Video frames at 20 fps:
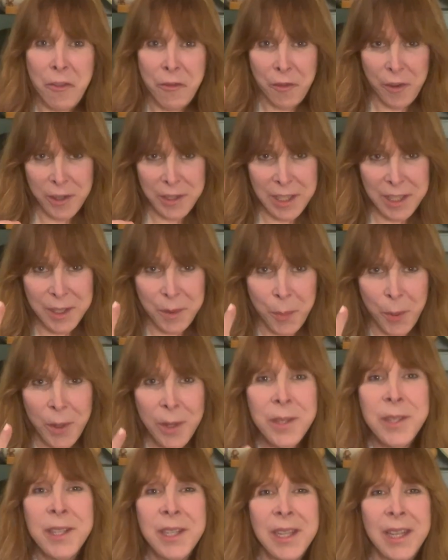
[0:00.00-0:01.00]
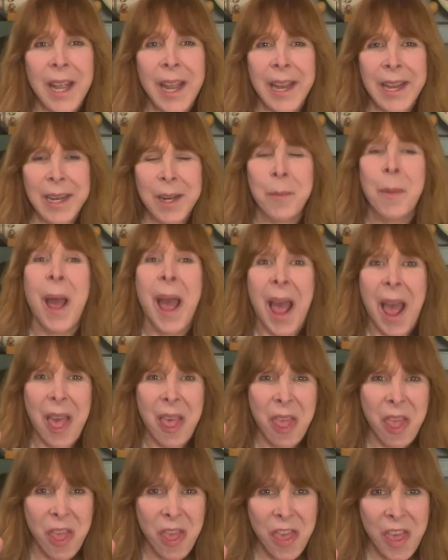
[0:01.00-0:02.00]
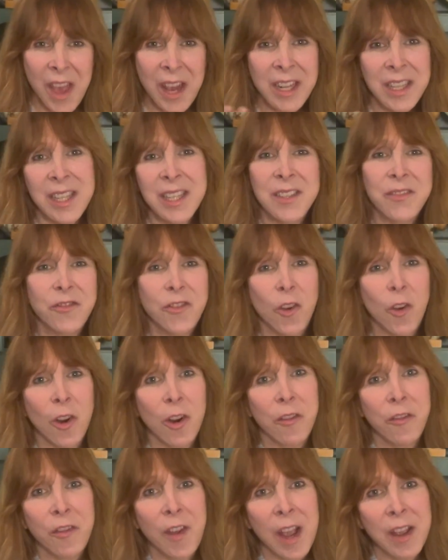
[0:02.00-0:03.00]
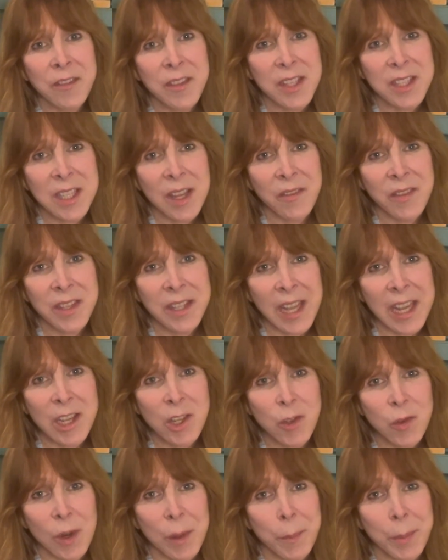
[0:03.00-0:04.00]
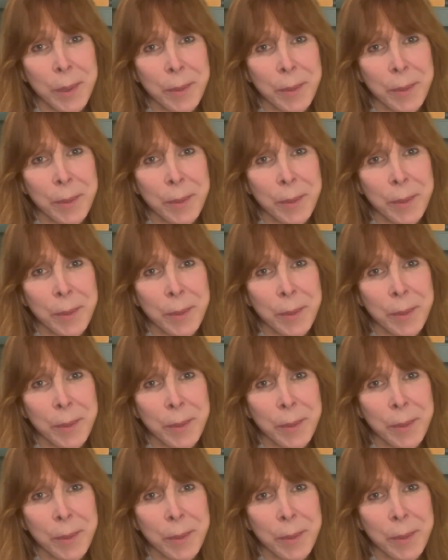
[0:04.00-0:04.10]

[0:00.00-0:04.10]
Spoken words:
first as a personal item and then for a 5 to 7 day trip.